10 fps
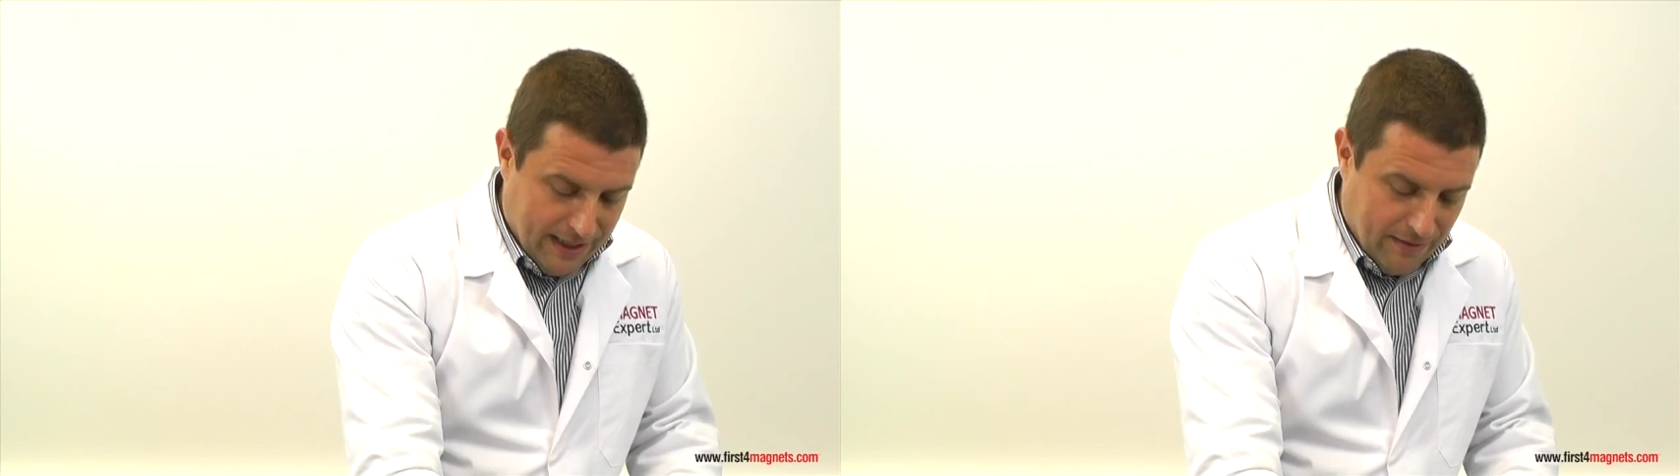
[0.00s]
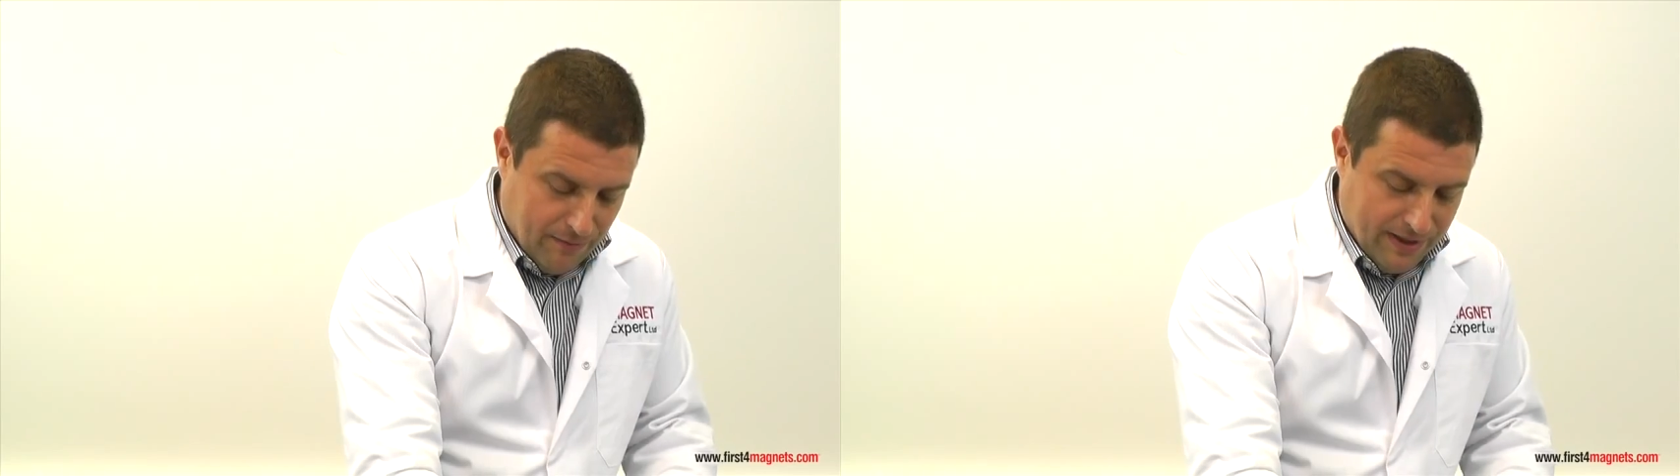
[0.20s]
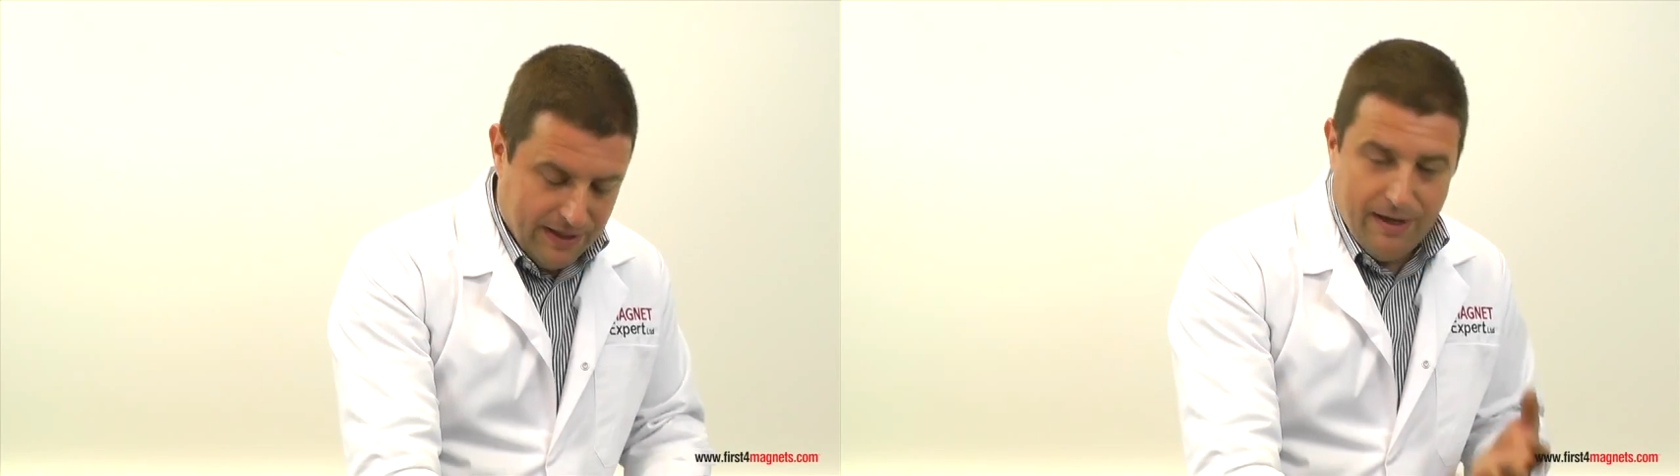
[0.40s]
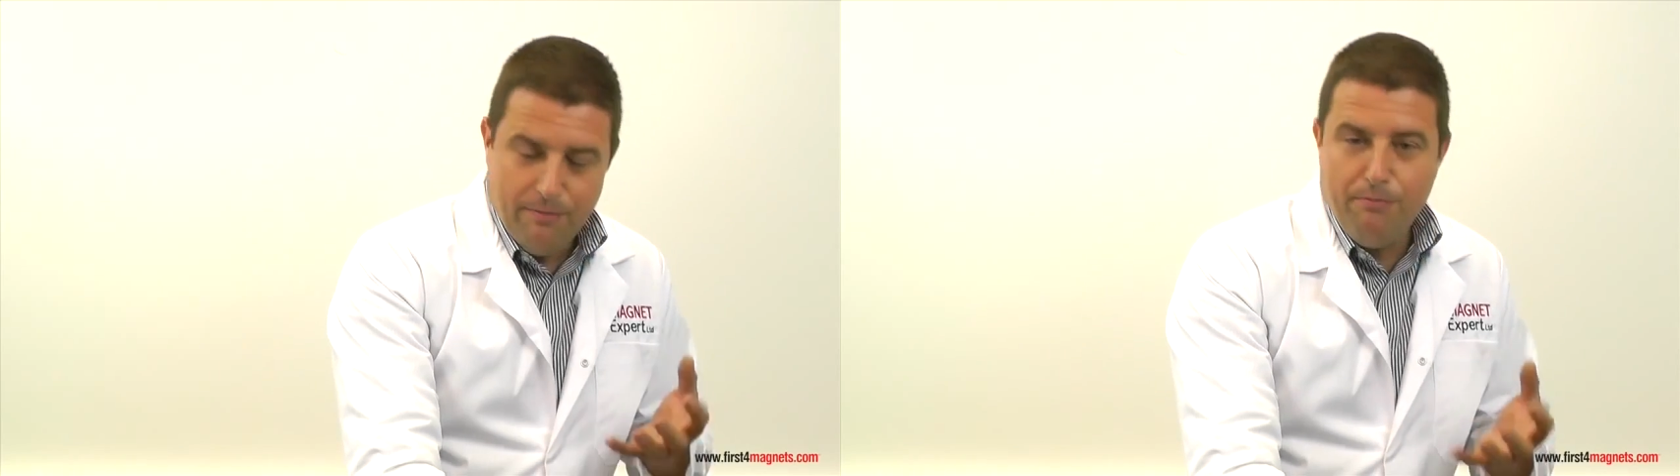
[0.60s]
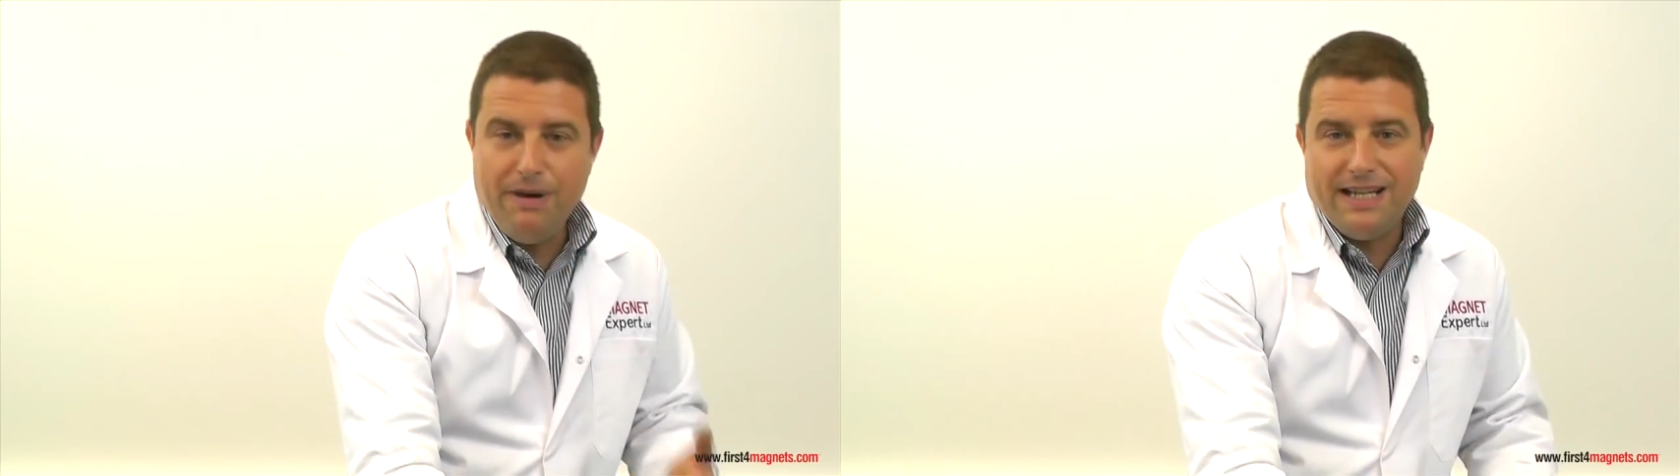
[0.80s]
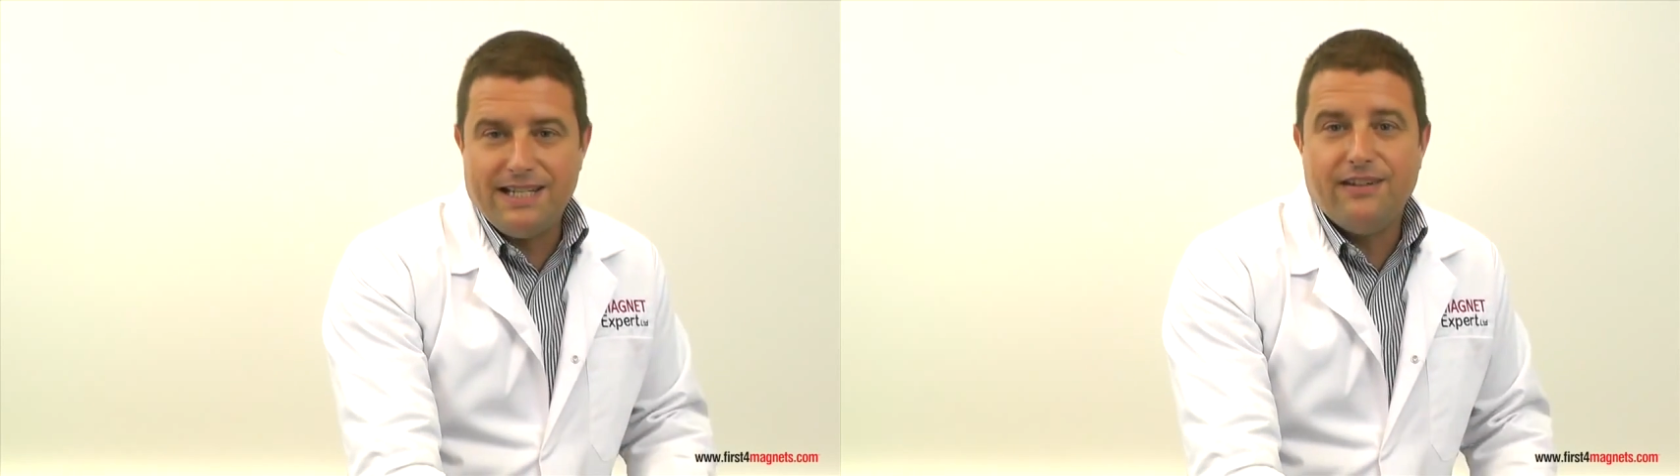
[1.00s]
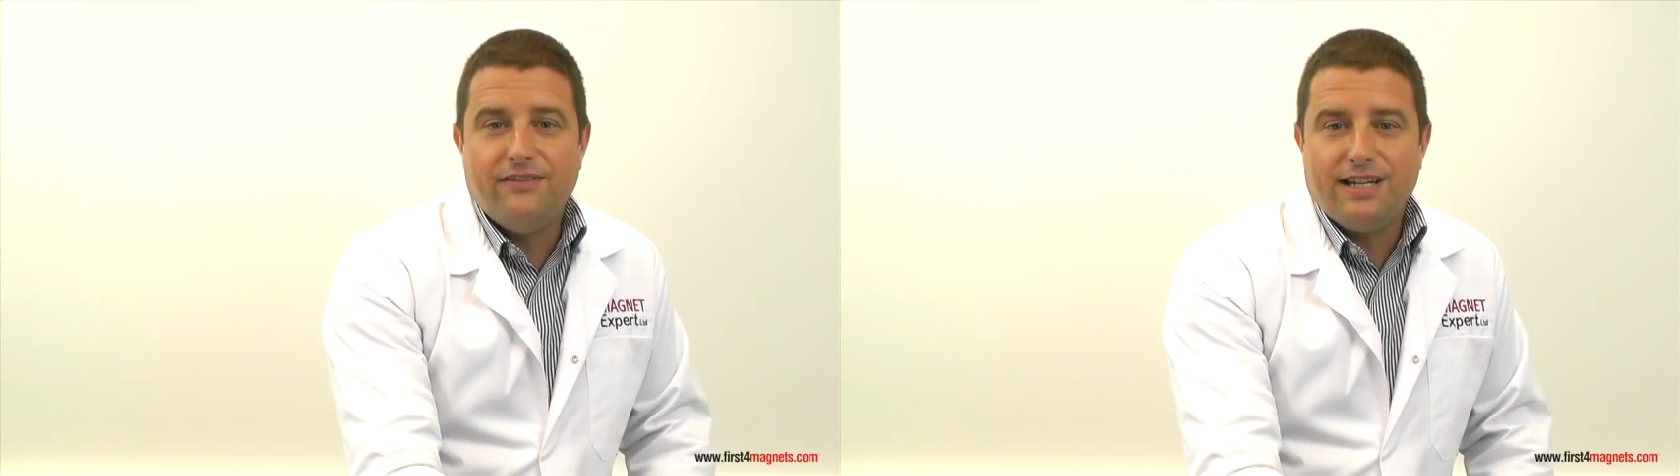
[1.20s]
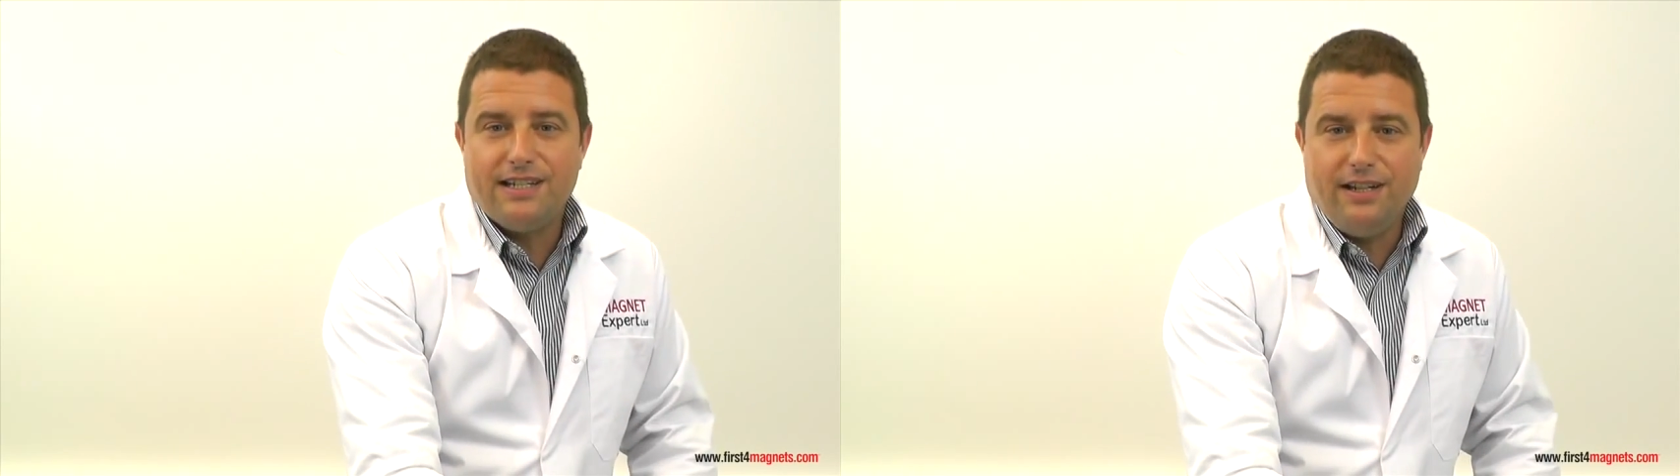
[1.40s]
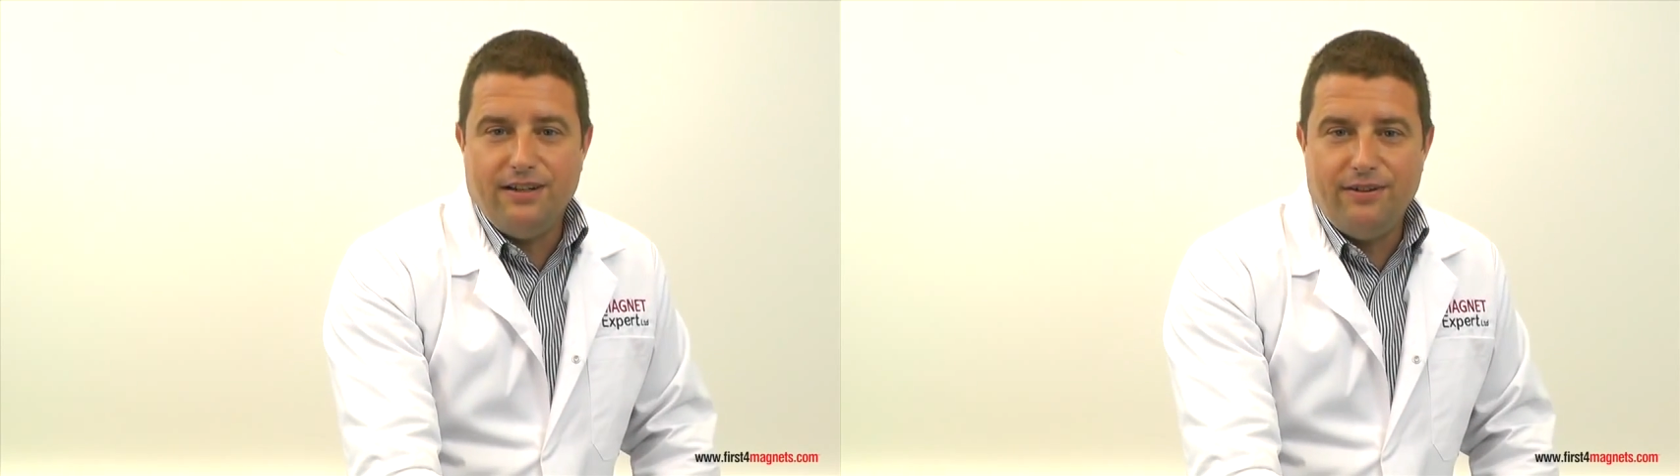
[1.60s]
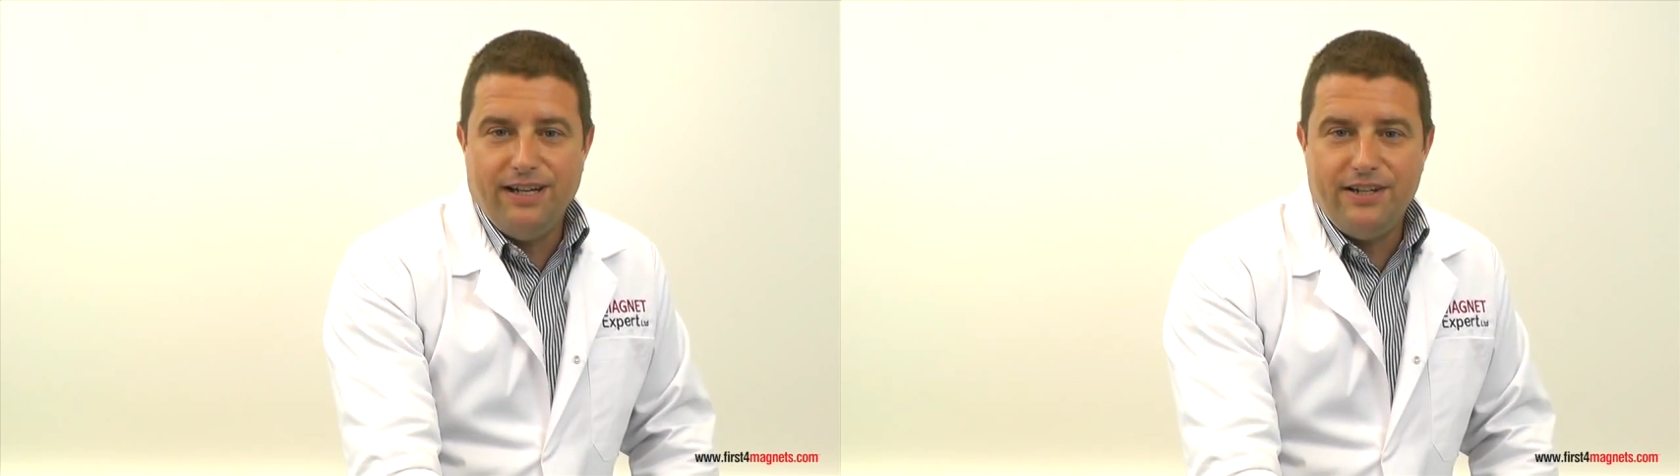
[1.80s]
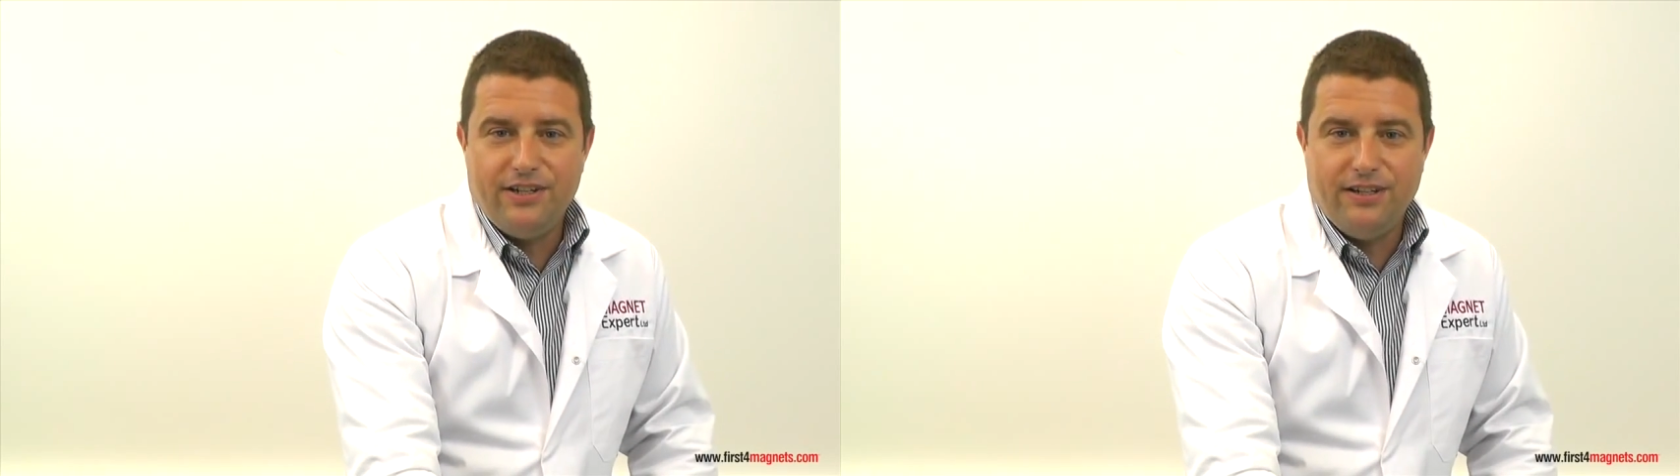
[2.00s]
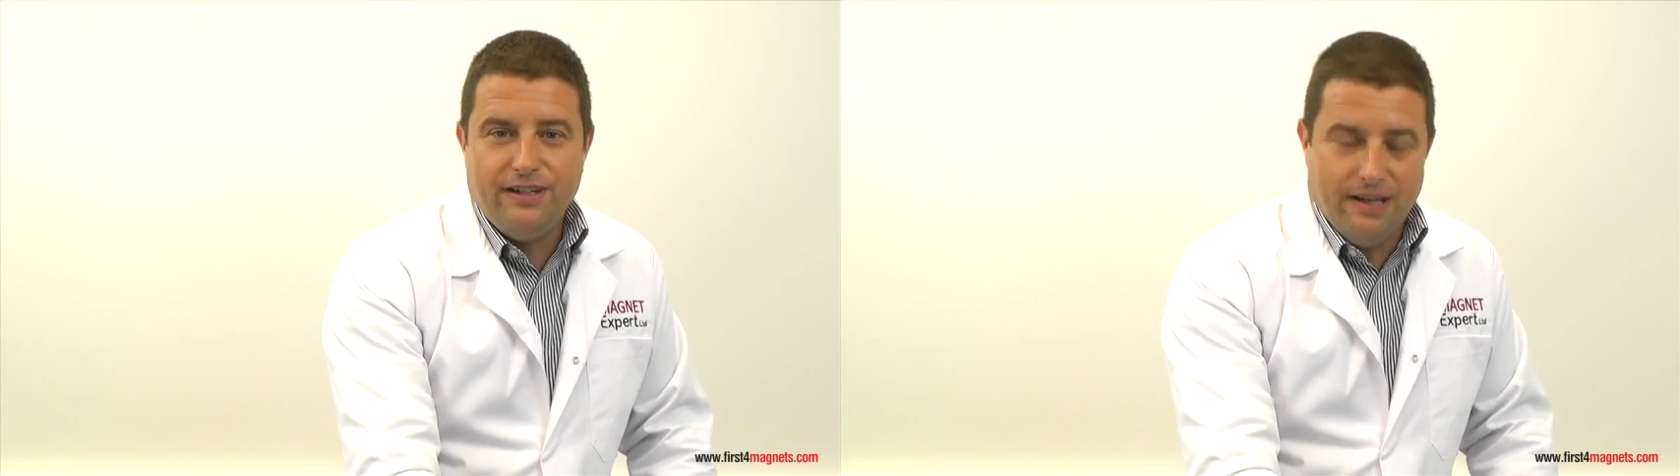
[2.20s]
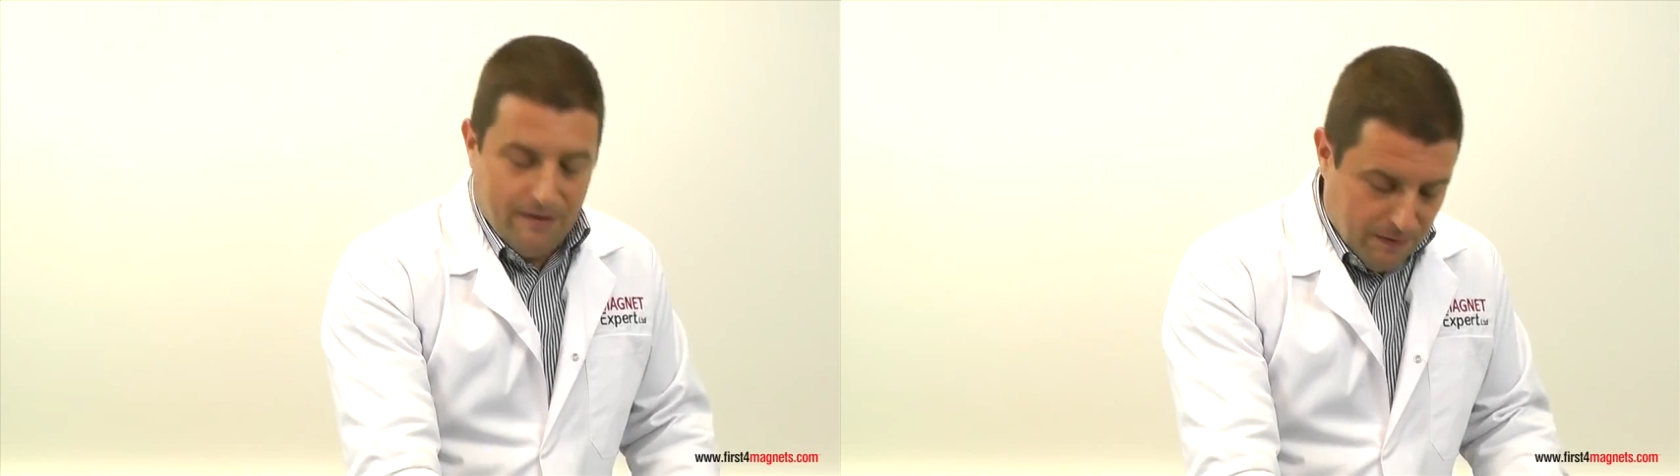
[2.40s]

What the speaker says: that with massive acceleration,